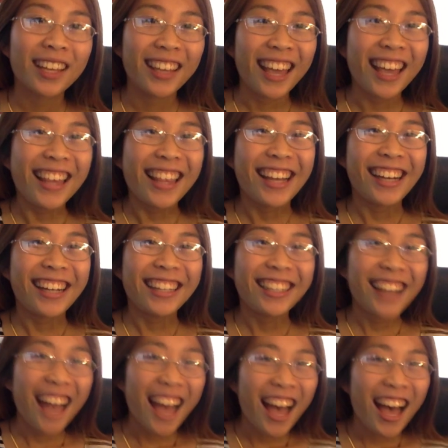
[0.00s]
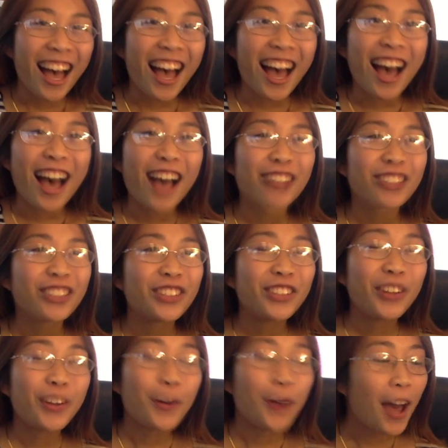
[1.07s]
Hey there.
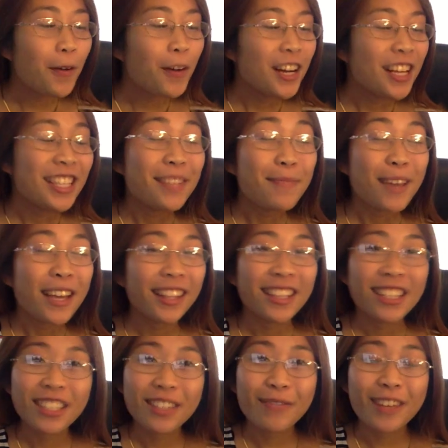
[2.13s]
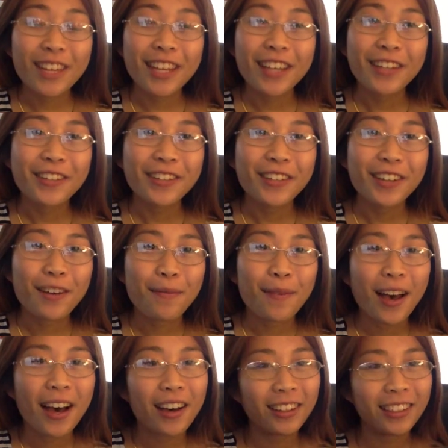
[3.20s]
So I wanted to make this video
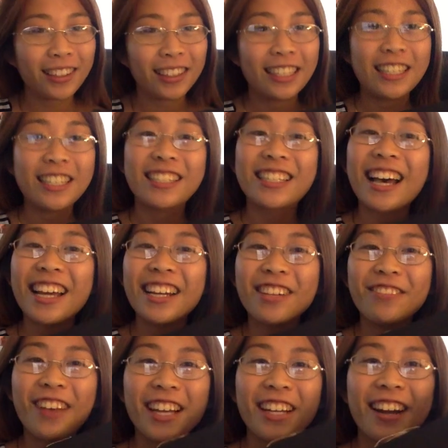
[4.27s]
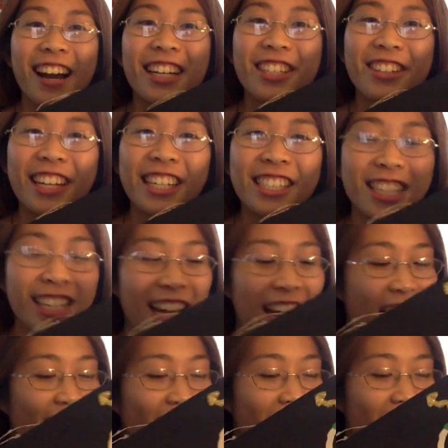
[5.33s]
about the design on my graduation
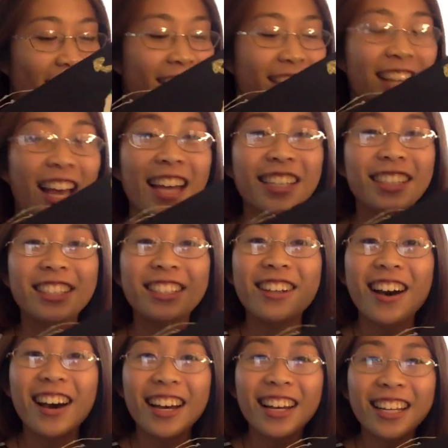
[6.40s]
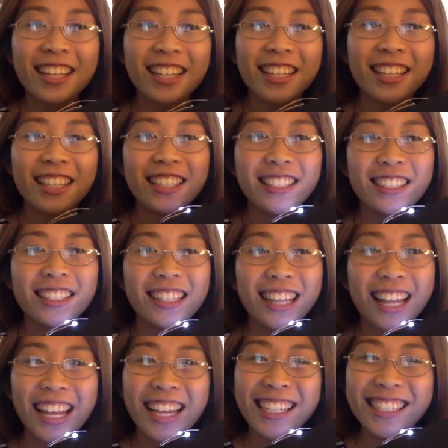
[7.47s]
cap. It says God is
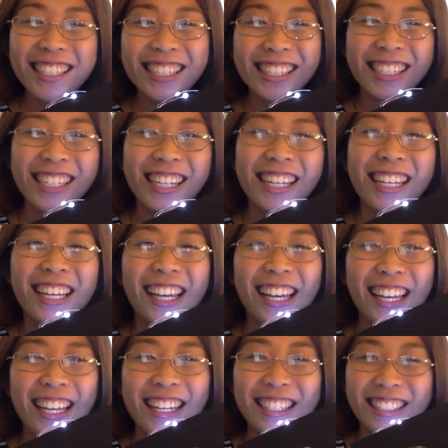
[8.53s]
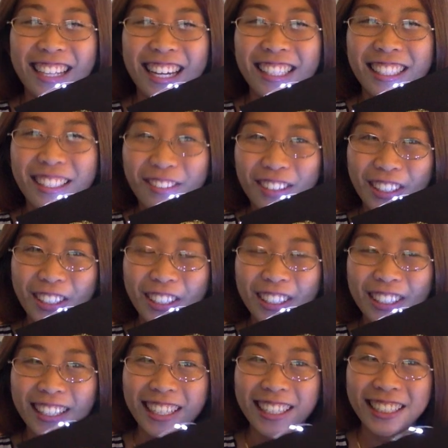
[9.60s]
light in scientific
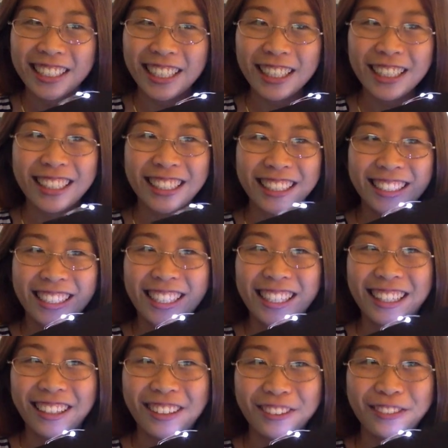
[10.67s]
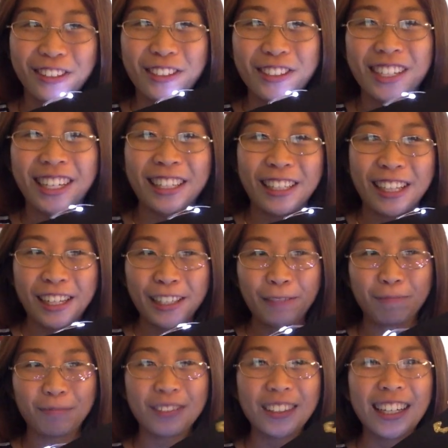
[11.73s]
translation. You can see the little photon
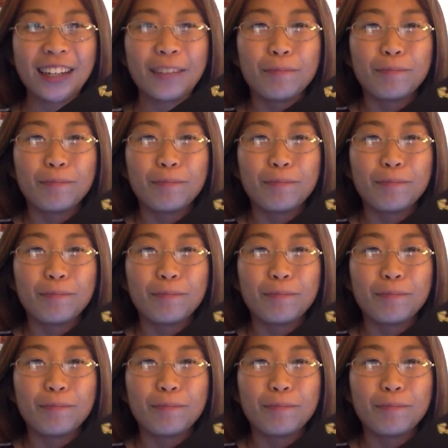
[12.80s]
there.